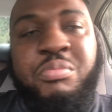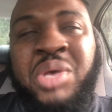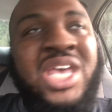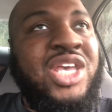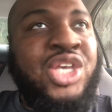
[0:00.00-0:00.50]

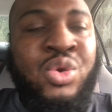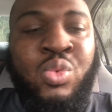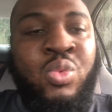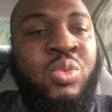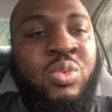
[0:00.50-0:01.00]
Be
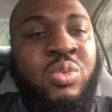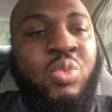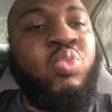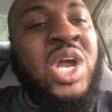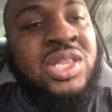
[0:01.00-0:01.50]
you.
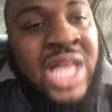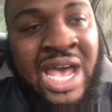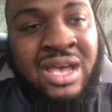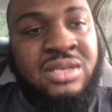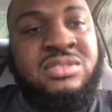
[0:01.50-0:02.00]

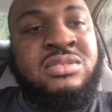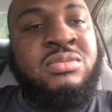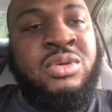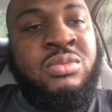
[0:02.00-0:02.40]
Relax.